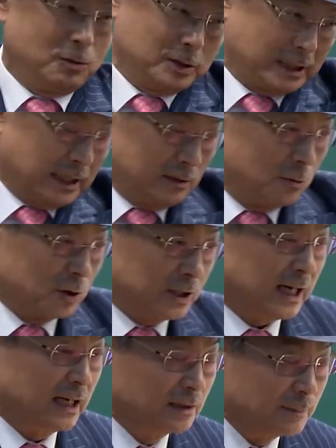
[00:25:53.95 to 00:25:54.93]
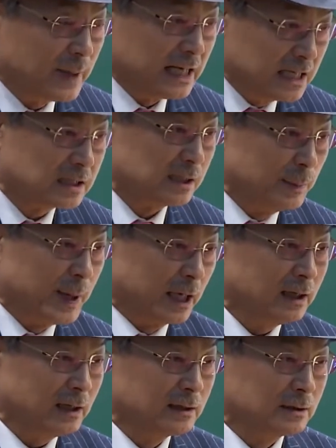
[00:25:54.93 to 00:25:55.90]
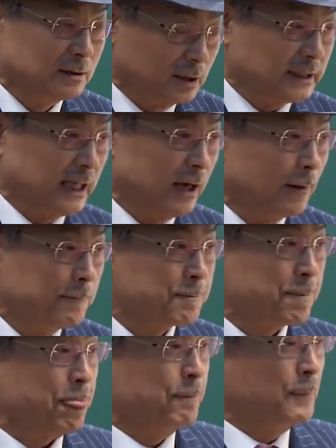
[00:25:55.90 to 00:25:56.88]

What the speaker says: when they have used up their daily necessity products?